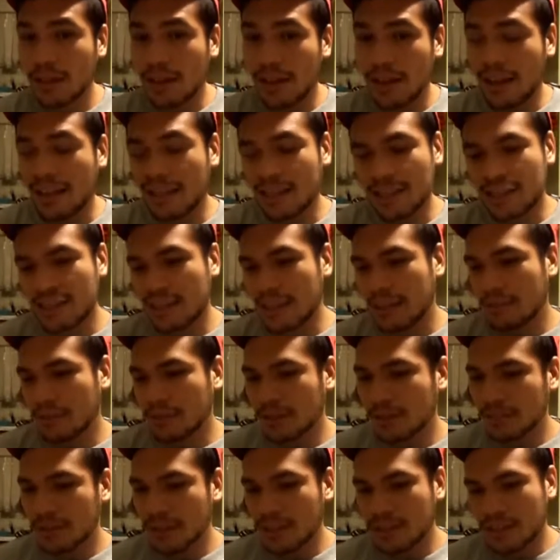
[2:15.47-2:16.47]
And the same
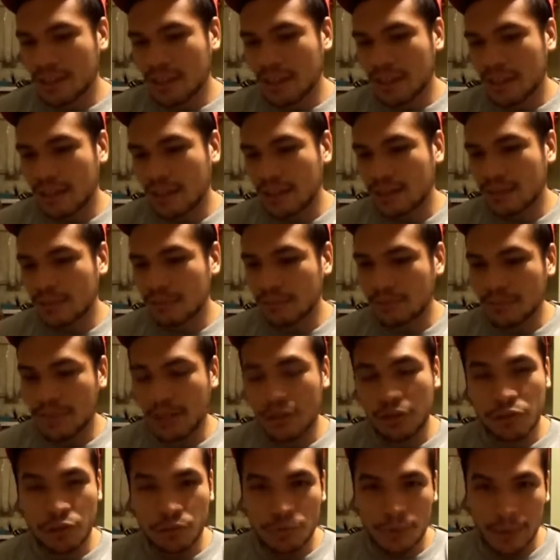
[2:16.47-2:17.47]
could be said
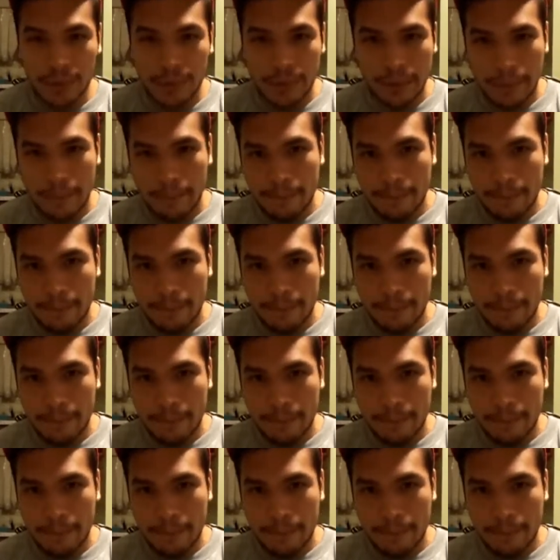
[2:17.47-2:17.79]
elsewhere.